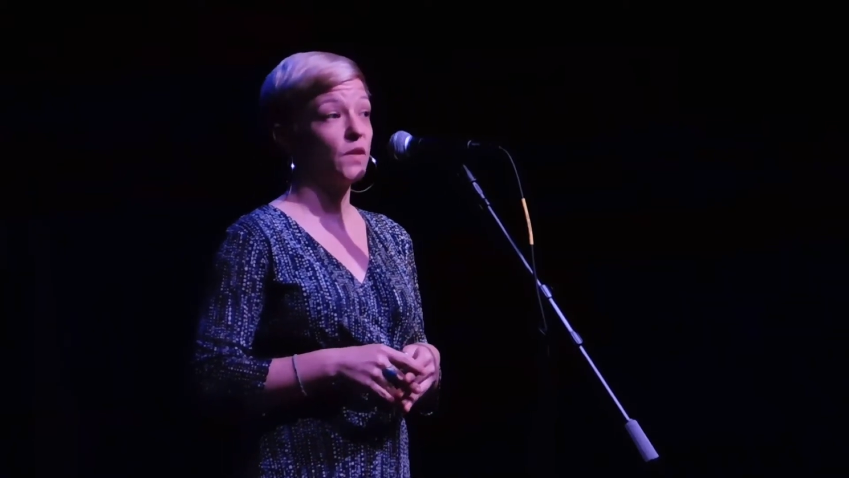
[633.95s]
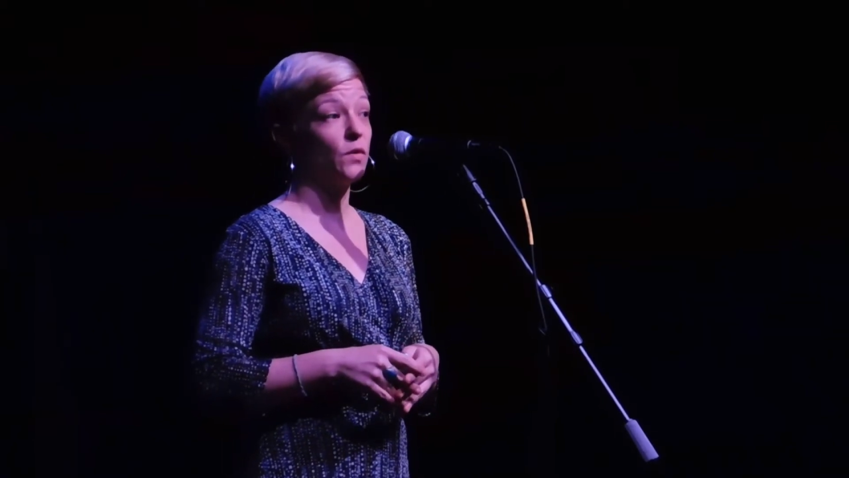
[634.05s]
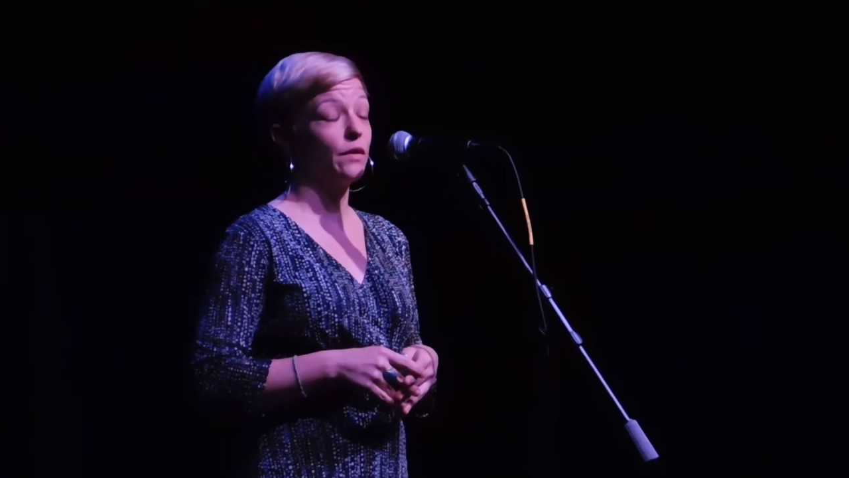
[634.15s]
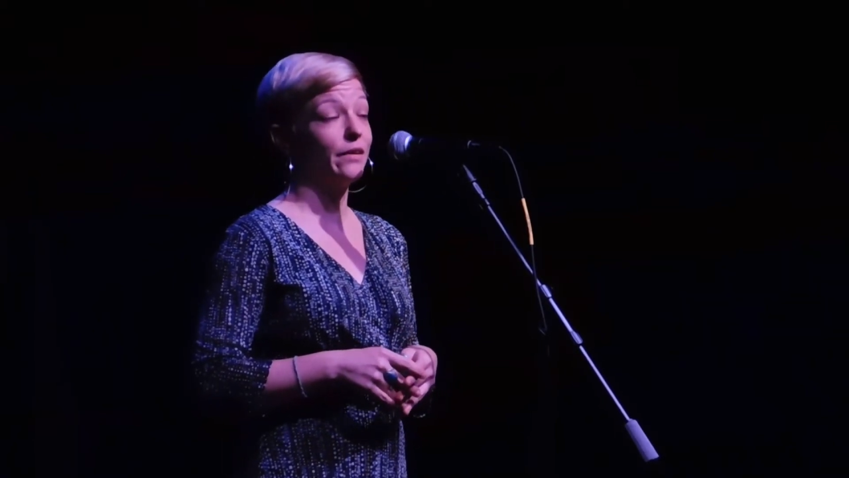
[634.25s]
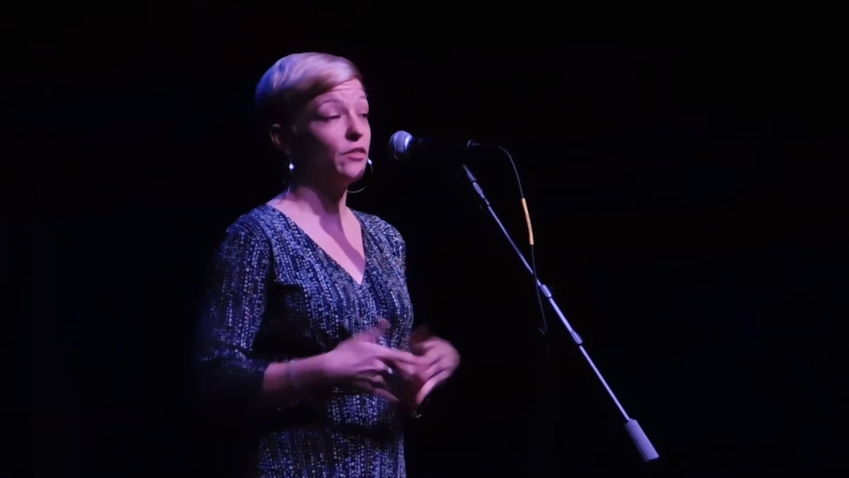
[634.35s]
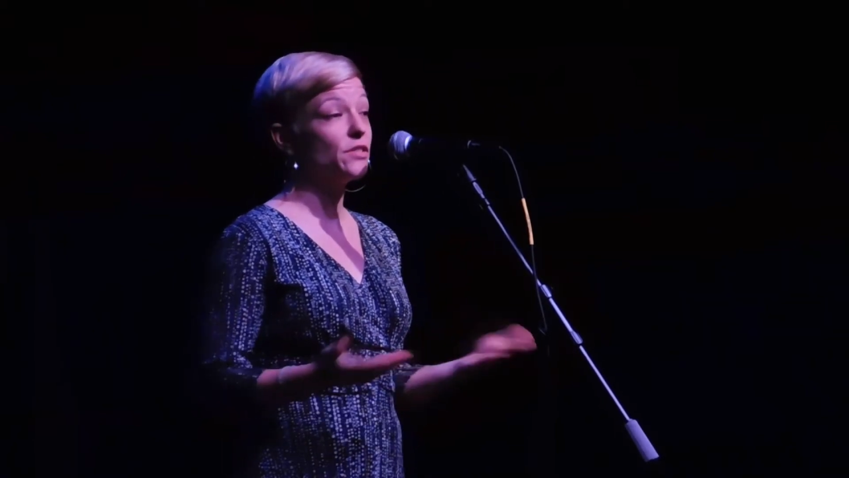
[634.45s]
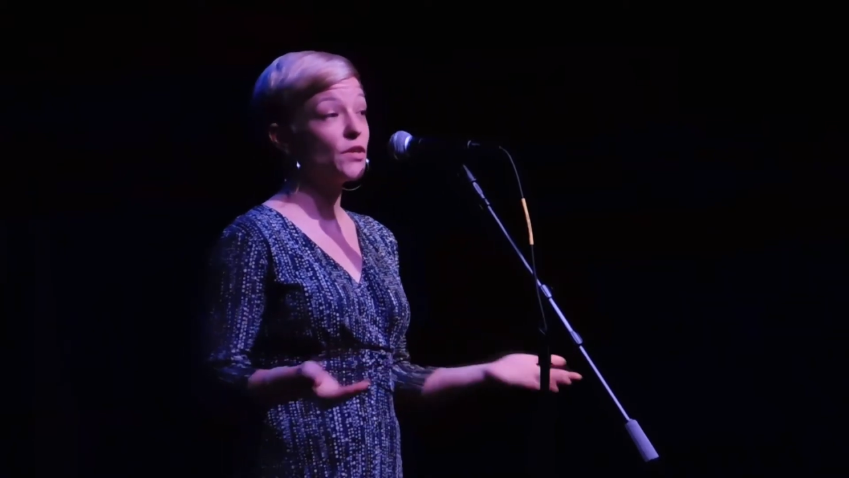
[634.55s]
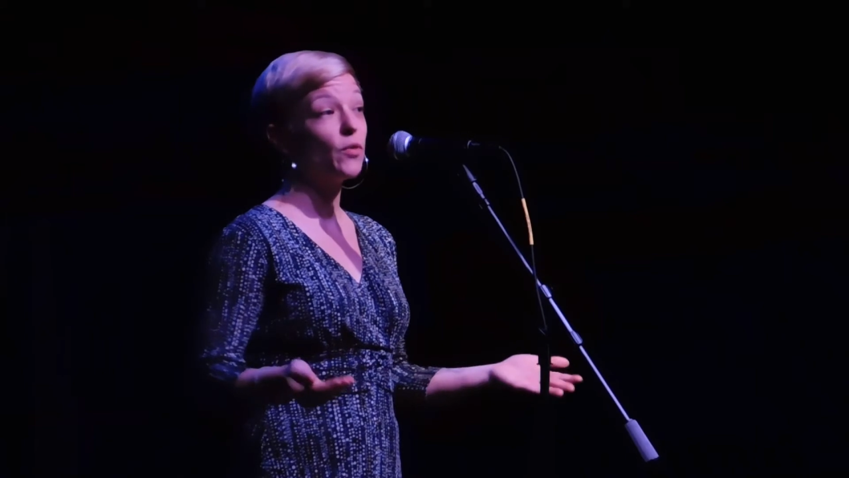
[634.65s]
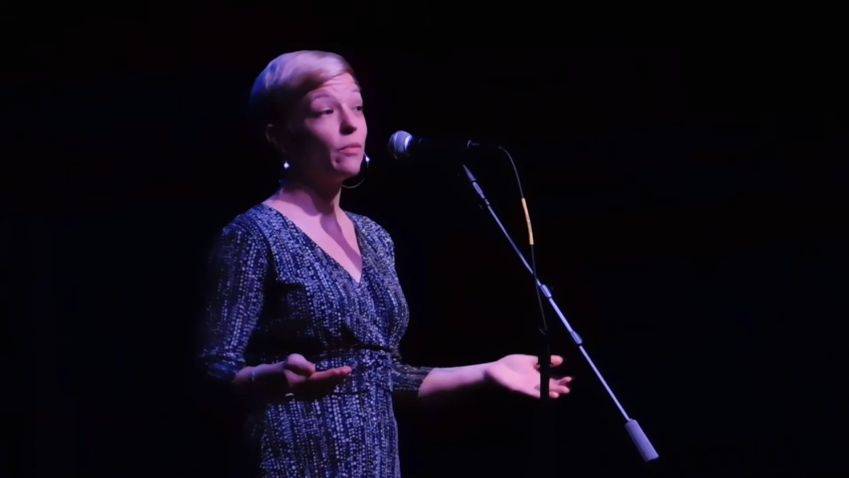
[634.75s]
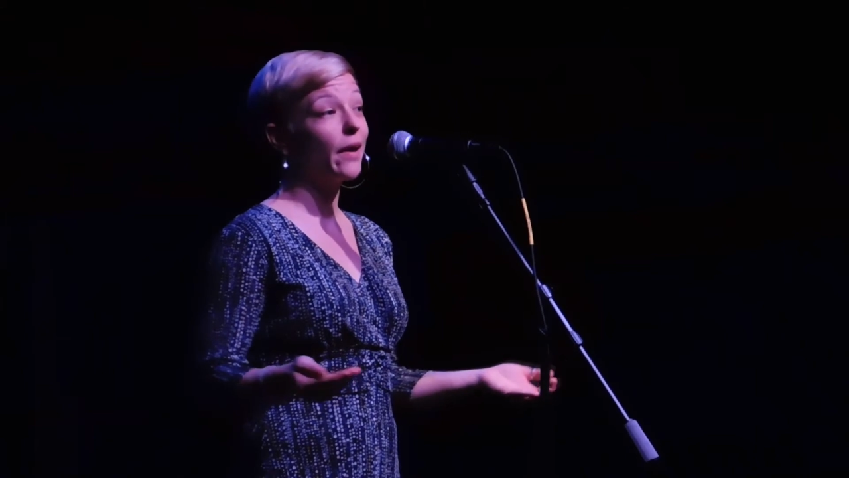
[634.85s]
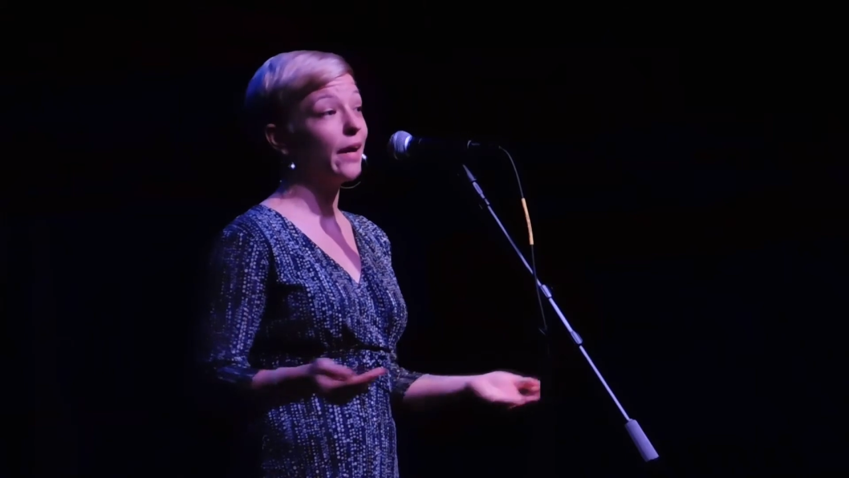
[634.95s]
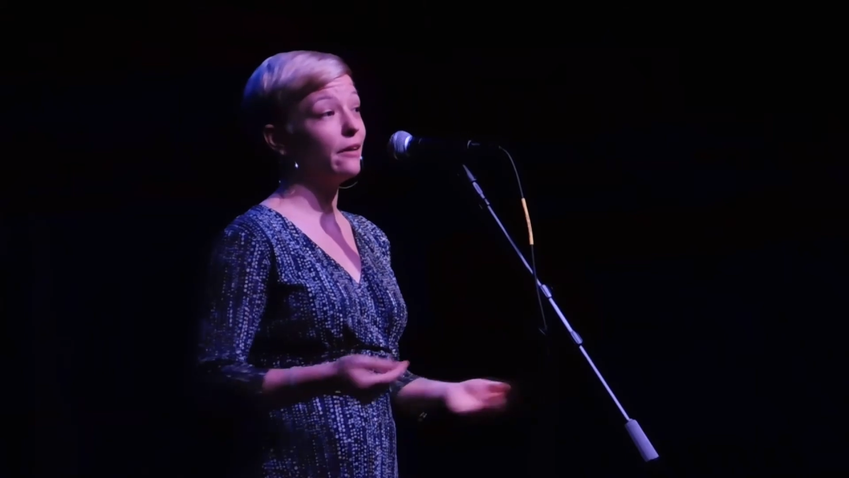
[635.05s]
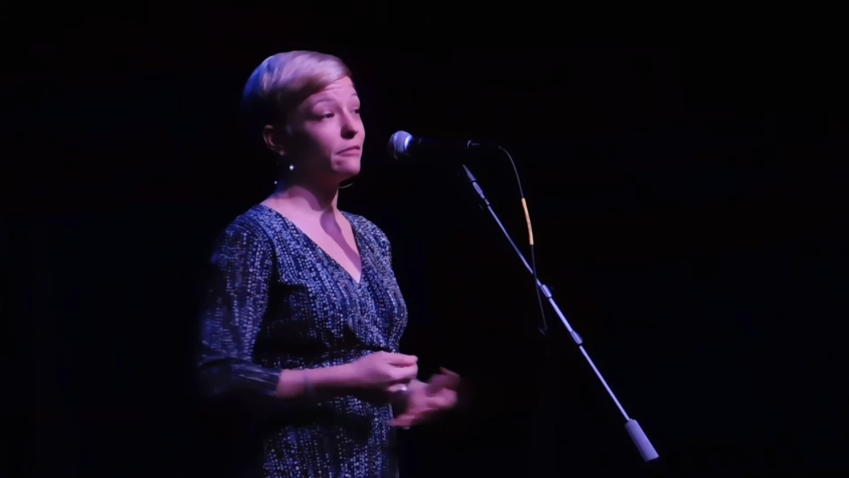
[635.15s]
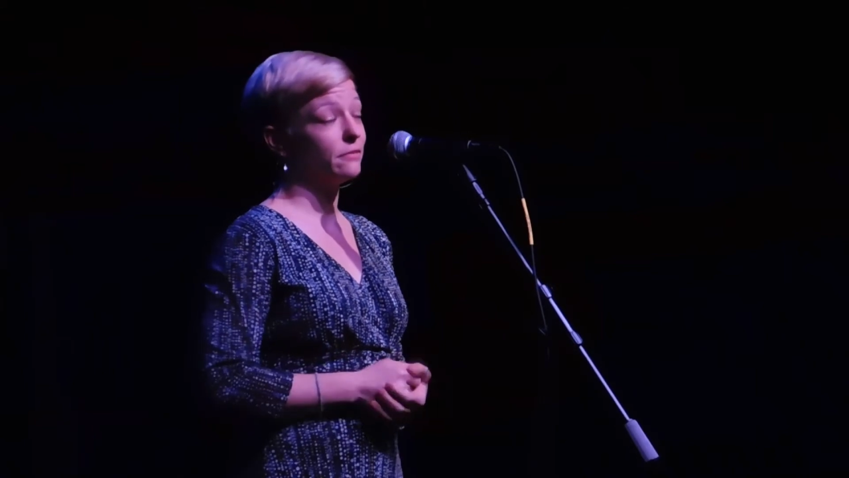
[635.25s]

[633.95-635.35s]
or you're so brave.